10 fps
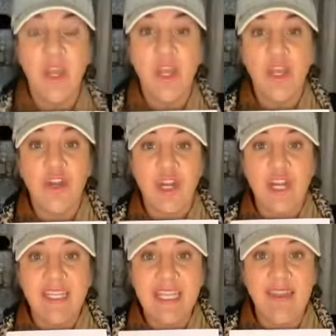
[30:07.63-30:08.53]
You're going to
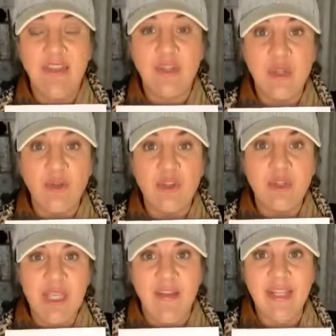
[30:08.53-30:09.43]
take the social
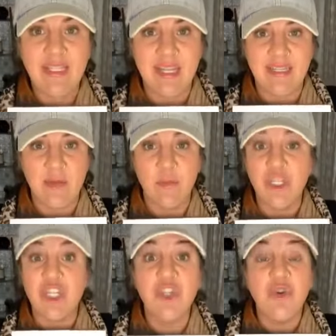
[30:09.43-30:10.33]
selling system, which is
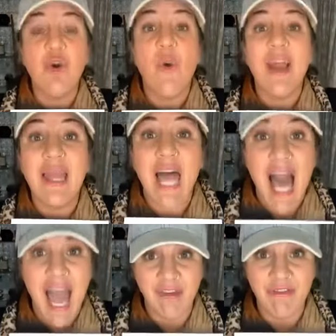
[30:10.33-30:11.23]
you going
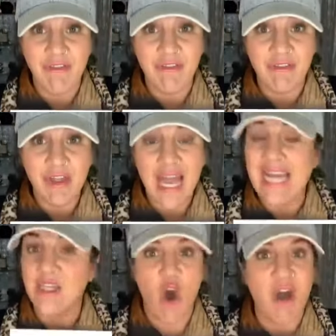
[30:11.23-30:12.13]
live as
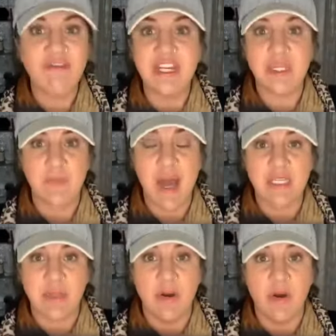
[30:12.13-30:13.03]
often as
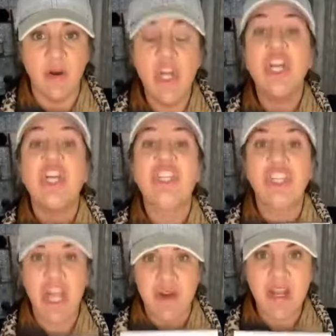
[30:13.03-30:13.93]
possible,
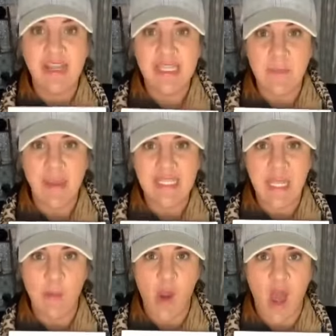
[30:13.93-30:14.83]
sharing these amazing
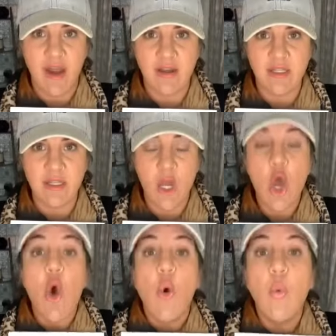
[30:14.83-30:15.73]
products.
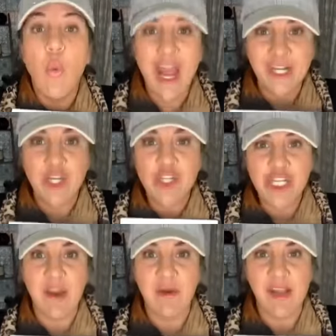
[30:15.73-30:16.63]
When you're
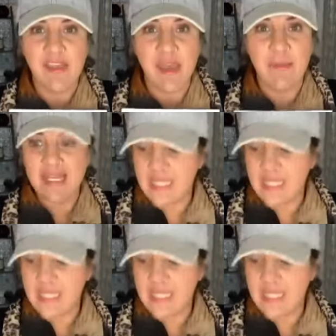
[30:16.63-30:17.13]
sharing the amazing